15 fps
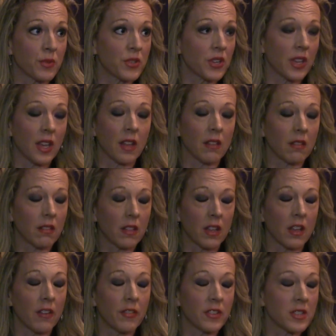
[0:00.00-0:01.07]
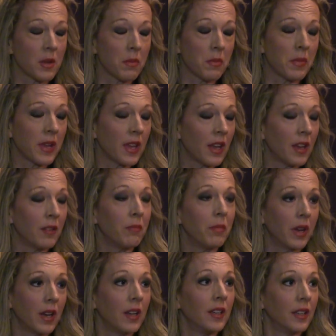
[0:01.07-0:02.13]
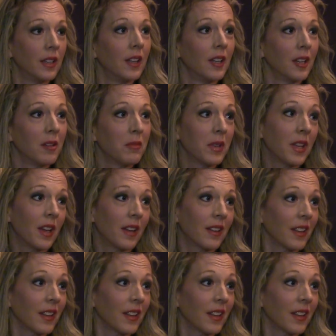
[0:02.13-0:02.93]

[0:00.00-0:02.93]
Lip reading: which I can't think off the top of my head, but yeah.